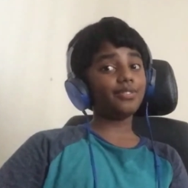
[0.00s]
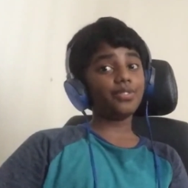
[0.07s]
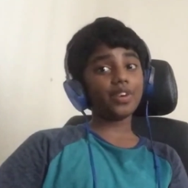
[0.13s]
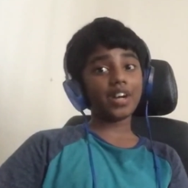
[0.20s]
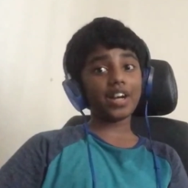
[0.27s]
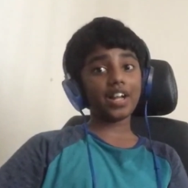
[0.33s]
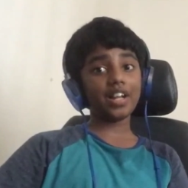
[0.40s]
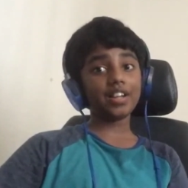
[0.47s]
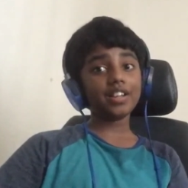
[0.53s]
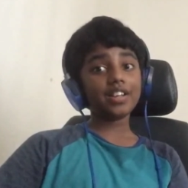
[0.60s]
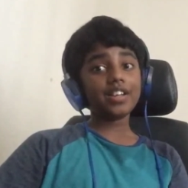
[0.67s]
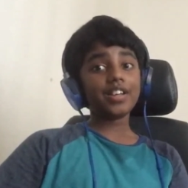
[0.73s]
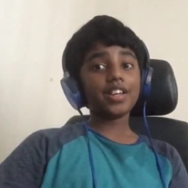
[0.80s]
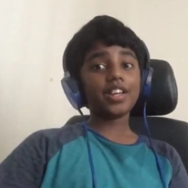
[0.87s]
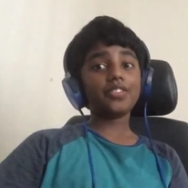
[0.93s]
well,
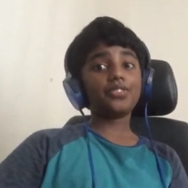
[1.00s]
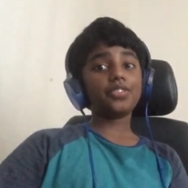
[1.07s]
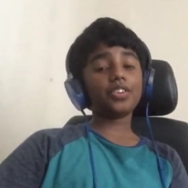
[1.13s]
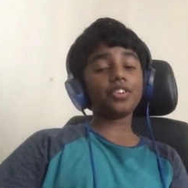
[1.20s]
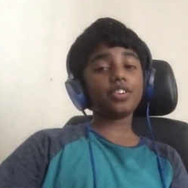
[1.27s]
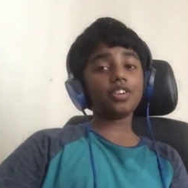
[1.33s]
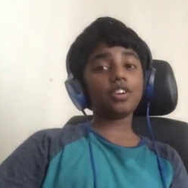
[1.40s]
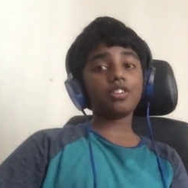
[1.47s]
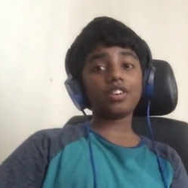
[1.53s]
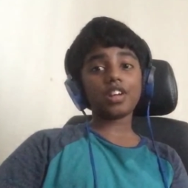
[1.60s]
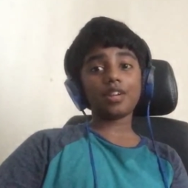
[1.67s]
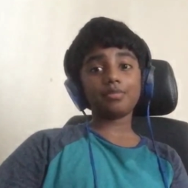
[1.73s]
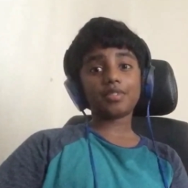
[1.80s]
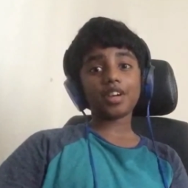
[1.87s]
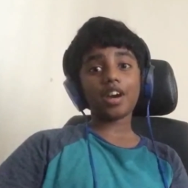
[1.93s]
if you know what
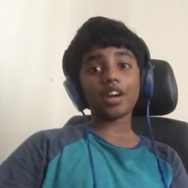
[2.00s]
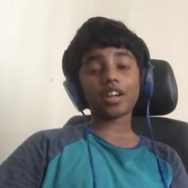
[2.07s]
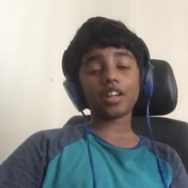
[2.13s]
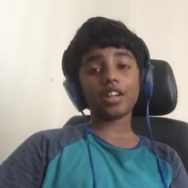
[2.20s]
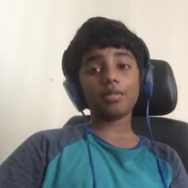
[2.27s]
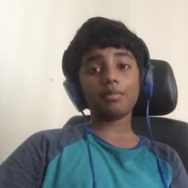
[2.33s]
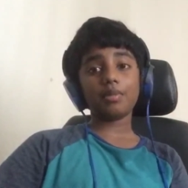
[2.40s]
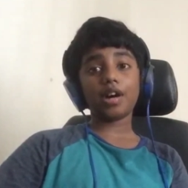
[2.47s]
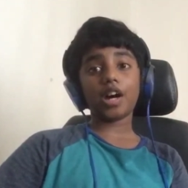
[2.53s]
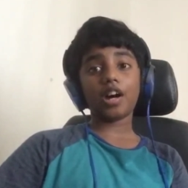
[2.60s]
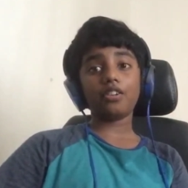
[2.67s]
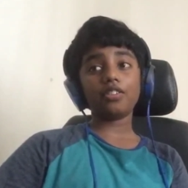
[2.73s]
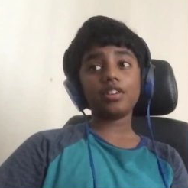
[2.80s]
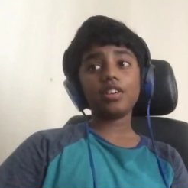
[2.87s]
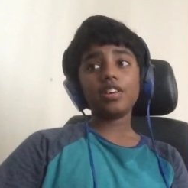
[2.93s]
I'm talking
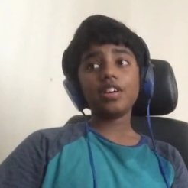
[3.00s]
about.